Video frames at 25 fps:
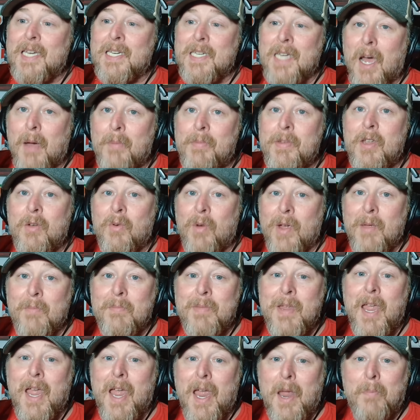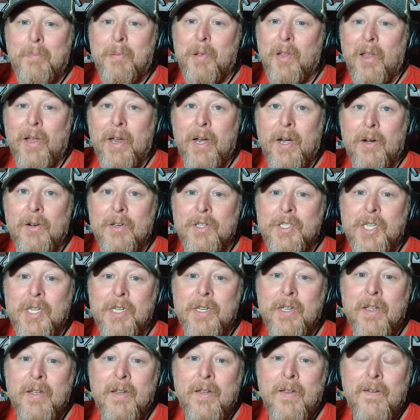WNBA
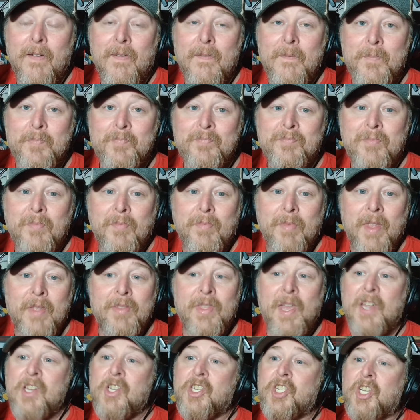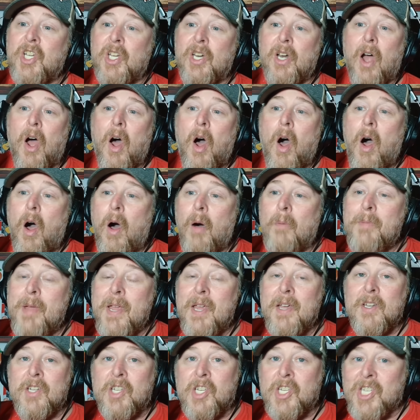players they should all
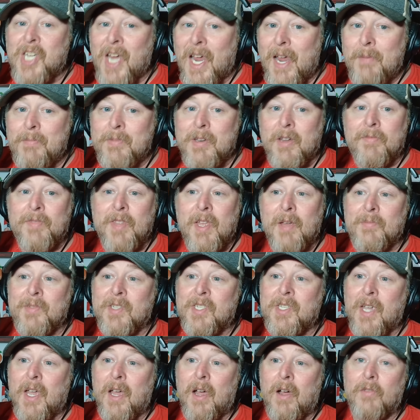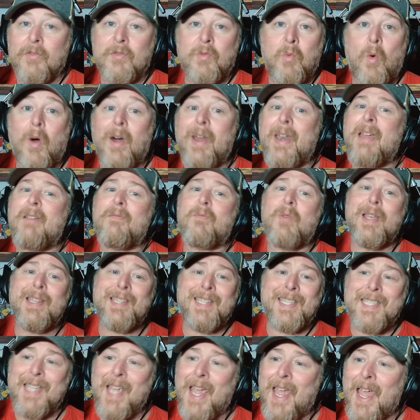be ashamed of themselves. What have
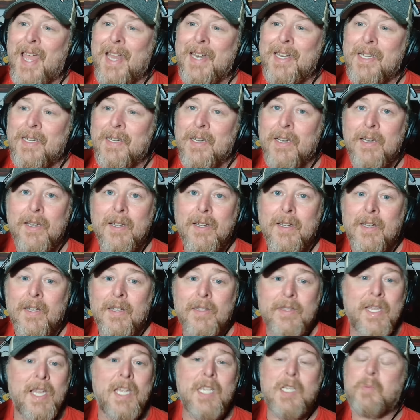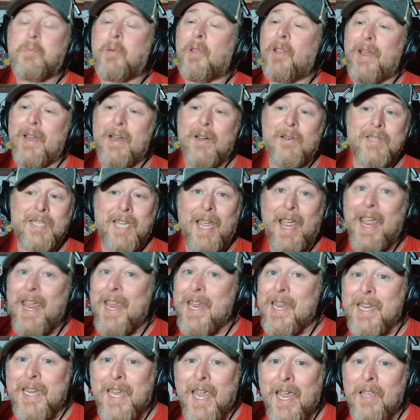we said? These players
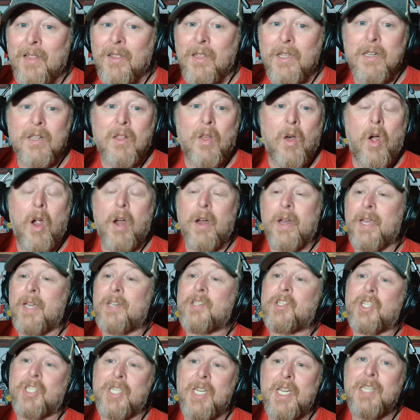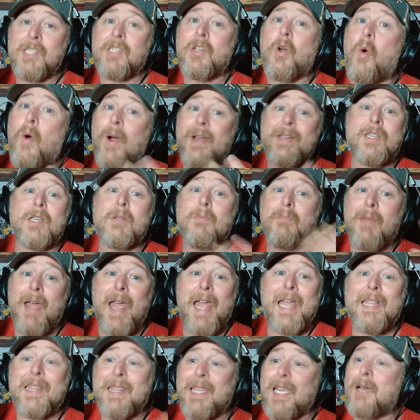hate Caitlin Clark, and she's going to
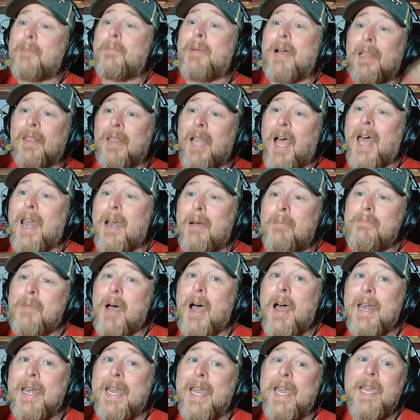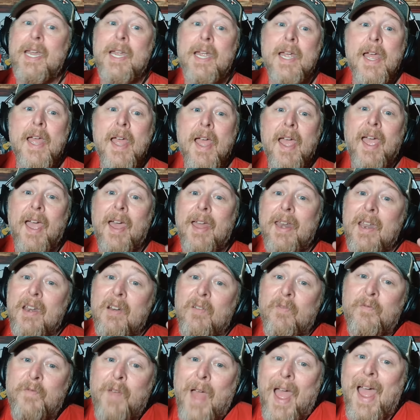make them a lot of money. And
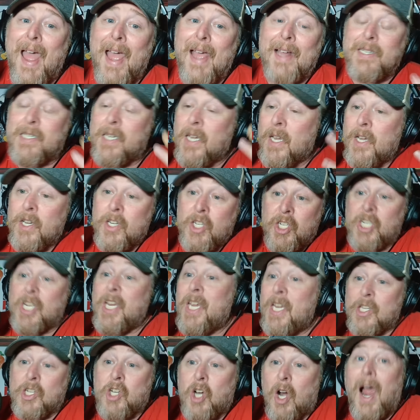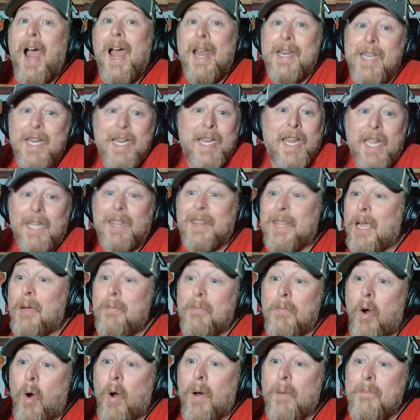in fact, she tried to get
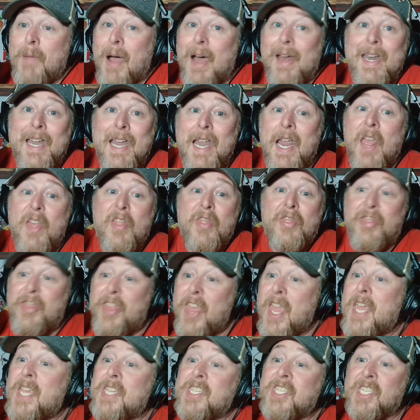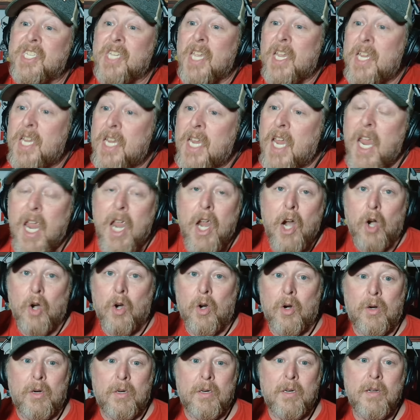them more money this year.
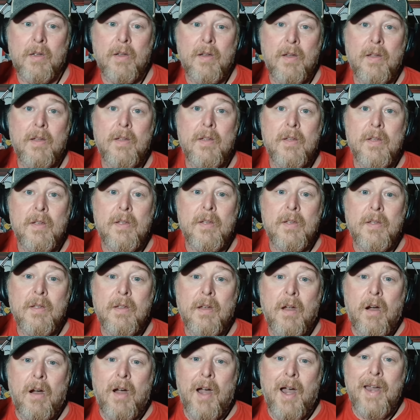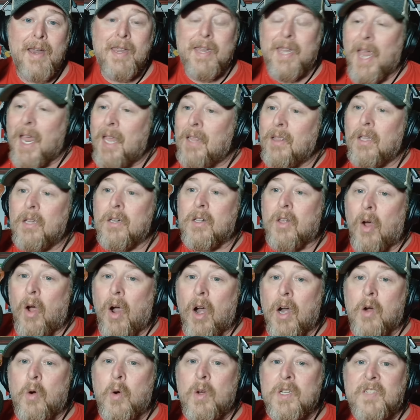All right, Caitlin
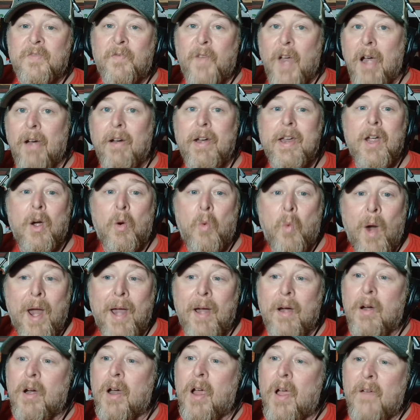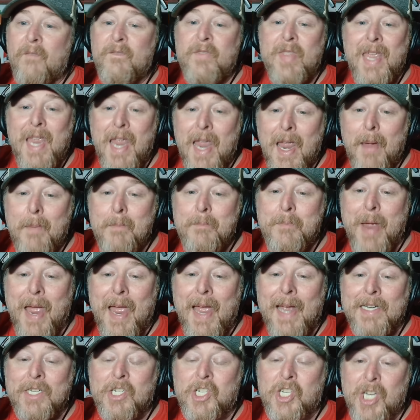Clark was very aware of the
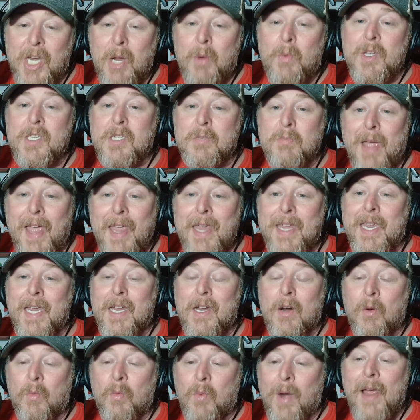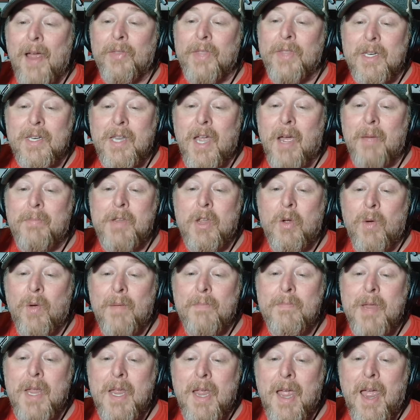impact she was making around the
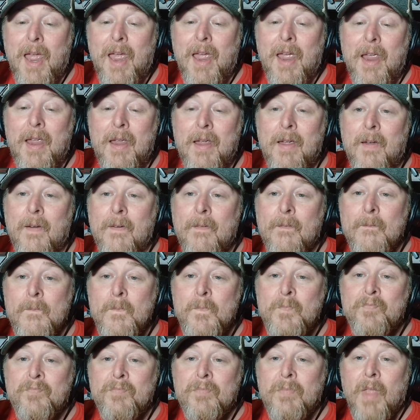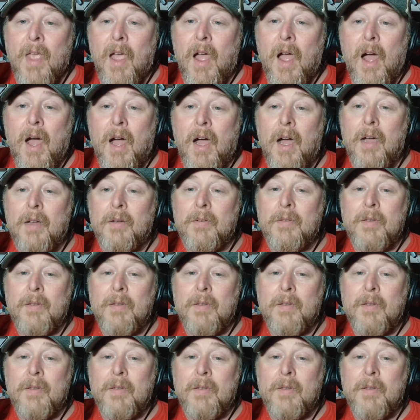WNBA uh,